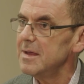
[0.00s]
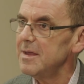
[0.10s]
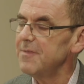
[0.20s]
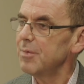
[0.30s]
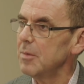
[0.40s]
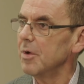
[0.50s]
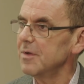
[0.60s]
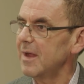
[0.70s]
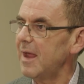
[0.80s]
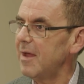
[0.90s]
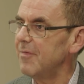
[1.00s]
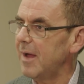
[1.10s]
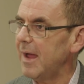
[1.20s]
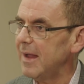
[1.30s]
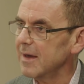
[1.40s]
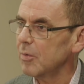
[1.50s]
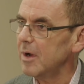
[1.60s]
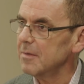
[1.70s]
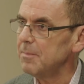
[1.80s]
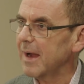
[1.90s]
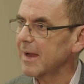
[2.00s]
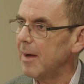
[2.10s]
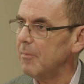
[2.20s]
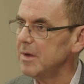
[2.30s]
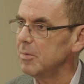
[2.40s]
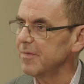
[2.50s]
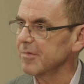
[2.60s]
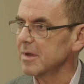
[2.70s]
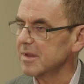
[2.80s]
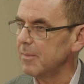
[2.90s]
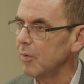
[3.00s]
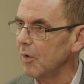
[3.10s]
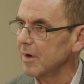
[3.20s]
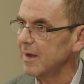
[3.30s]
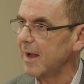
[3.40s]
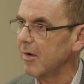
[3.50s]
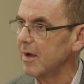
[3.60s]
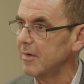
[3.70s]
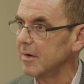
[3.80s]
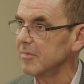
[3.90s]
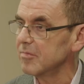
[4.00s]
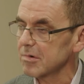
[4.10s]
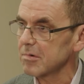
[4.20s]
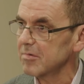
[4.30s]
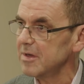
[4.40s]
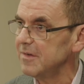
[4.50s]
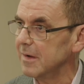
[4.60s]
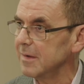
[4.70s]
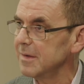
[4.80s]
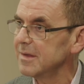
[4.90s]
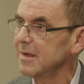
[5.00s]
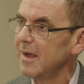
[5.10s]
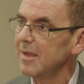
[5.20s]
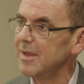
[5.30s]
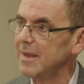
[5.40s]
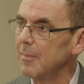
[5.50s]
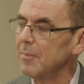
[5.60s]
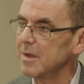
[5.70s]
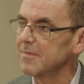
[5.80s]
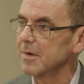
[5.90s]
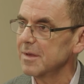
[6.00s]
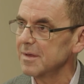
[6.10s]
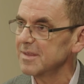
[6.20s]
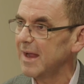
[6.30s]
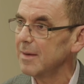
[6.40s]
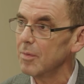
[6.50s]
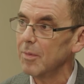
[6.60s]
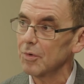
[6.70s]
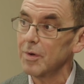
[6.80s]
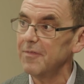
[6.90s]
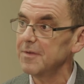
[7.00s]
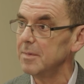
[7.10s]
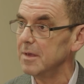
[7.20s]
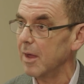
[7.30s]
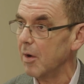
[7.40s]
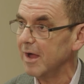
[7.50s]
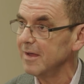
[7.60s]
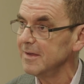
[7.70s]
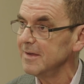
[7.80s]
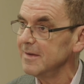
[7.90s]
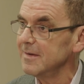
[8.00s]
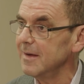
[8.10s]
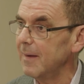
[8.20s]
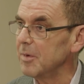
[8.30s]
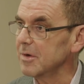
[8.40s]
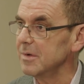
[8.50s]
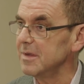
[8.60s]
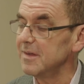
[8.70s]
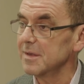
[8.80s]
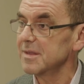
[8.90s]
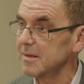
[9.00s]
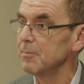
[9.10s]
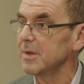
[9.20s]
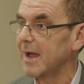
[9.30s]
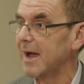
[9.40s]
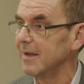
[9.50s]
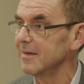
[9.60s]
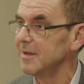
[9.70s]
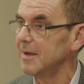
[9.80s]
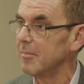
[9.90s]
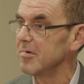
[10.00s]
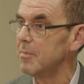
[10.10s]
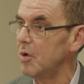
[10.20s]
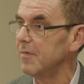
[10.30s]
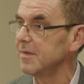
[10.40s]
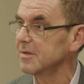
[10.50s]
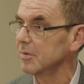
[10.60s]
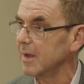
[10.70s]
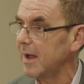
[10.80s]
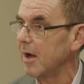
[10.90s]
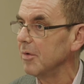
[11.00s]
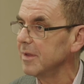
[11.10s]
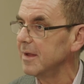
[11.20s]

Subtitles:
If we want to have adequate backup midwifery support in rural regions, the numbers for a sustainable model have to be lower because there just simply aren't the number of births to allow